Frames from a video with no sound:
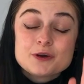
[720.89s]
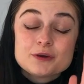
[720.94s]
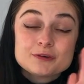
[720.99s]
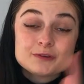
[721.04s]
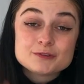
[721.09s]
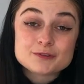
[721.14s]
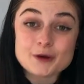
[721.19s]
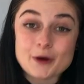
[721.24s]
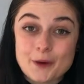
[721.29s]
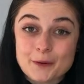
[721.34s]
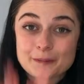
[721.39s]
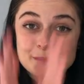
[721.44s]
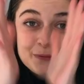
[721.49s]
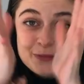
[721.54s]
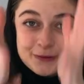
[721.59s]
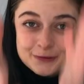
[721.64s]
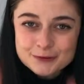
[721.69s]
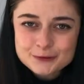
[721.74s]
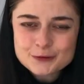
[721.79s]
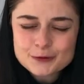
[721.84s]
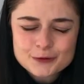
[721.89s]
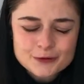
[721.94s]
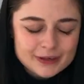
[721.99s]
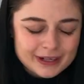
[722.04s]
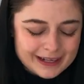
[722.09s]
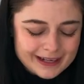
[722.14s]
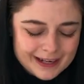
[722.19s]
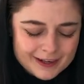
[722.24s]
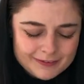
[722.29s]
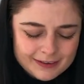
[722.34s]
So, the
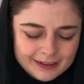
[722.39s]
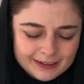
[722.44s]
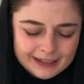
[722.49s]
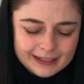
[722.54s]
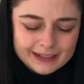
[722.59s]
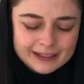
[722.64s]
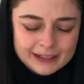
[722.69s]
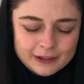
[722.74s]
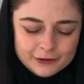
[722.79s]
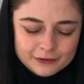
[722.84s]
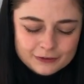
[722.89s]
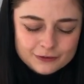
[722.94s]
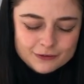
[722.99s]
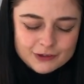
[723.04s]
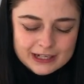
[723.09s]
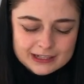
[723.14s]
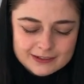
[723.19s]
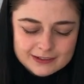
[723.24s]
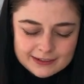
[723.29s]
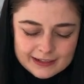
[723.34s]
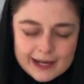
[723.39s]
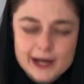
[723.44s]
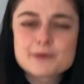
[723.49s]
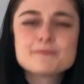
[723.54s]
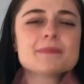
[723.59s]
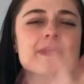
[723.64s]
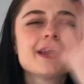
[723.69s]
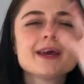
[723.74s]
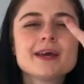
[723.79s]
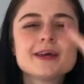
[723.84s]
story, I felt like I got distracted there.
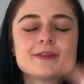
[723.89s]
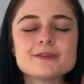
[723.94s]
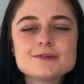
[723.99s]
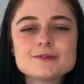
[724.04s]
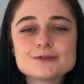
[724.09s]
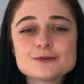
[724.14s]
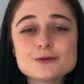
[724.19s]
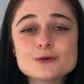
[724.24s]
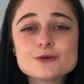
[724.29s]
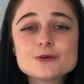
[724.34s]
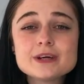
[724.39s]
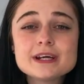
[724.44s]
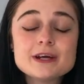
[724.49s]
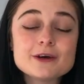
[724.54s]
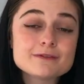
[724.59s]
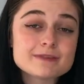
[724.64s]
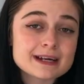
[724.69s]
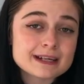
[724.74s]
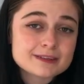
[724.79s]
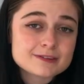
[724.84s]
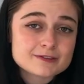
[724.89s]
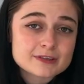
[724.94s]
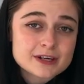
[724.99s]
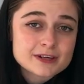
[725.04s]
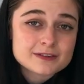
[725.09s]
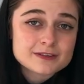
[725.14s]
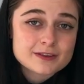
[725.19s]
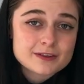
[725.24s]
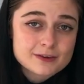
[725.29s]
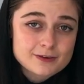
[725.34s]
The story of
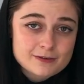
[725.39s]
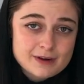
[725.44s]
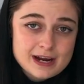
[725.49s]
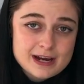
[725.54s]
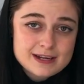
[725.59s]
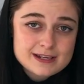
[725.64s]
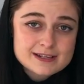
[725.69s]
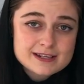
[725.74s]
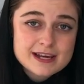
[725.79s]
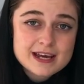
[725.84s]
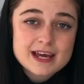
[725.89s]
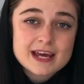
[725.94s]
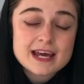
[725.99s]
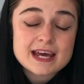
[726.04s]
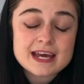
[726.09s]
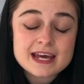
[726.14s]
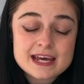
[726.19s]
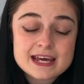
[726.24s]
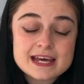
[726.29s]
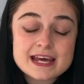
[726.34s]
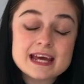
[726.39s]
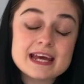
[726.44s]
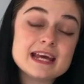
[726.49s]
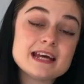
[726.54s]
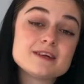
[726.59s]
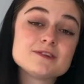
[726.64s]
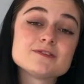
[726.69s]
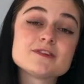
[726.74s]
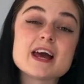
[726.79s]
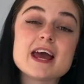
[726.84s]
Alexander the Great. He
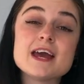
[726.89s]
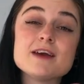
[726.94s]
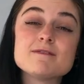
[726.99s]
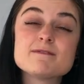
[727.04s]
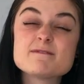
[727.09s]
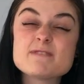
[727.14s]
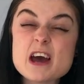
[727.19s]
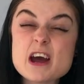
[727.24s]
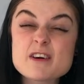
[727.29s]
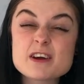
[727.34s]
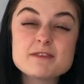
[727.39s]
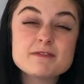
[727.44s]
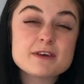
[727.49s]
is a very,